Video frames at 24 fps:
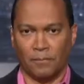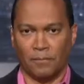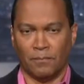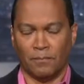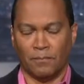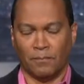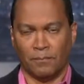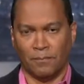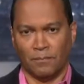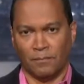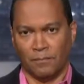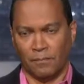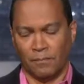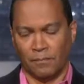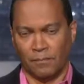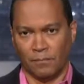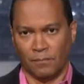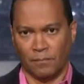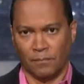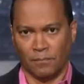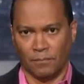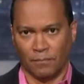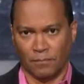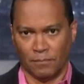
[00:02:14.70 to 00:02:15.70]

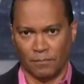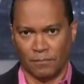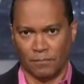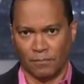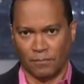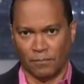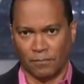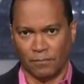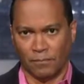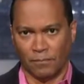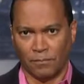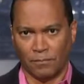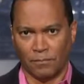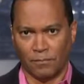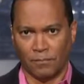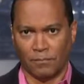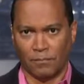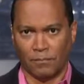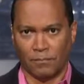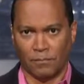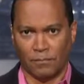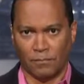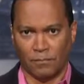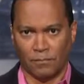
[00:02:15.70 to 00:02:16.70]

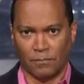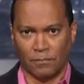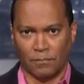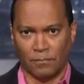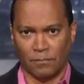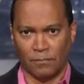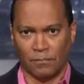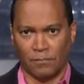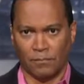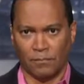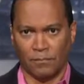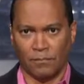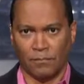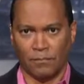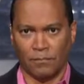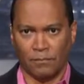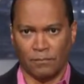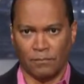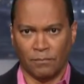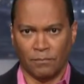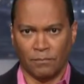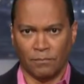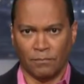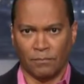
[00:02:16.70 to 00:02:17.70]

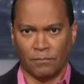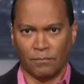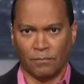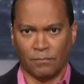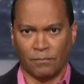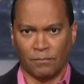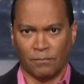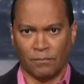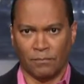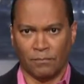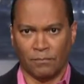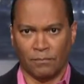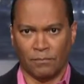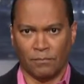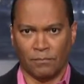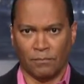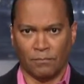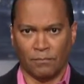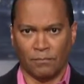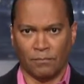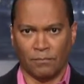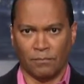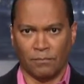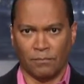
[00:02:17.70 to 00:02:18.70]

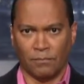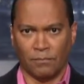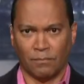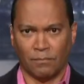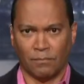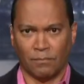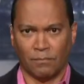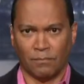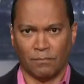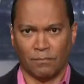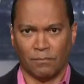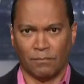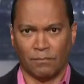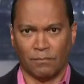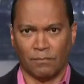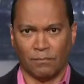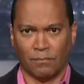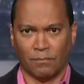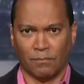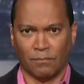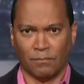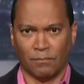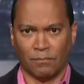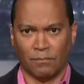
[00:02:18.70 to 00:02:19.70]

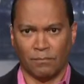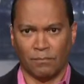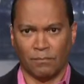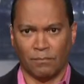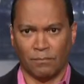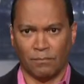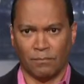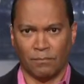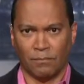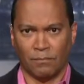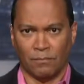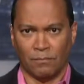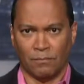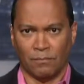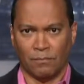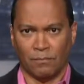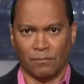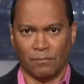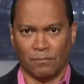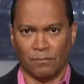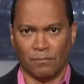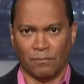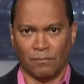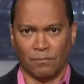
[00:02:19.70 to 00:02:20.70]

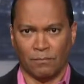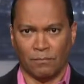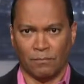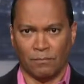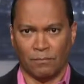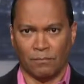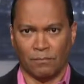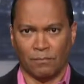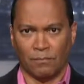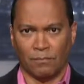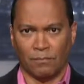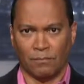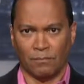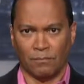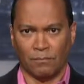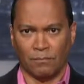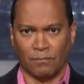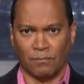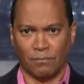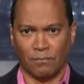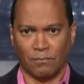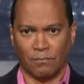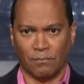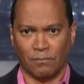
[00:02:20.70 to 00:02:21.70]

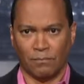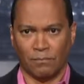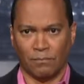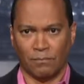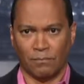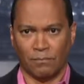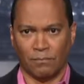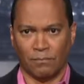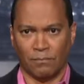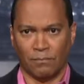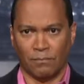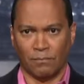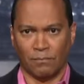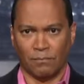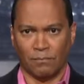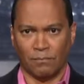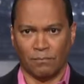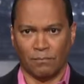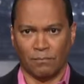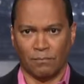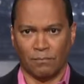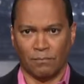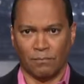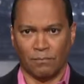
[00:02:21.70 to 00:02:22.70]
(silent)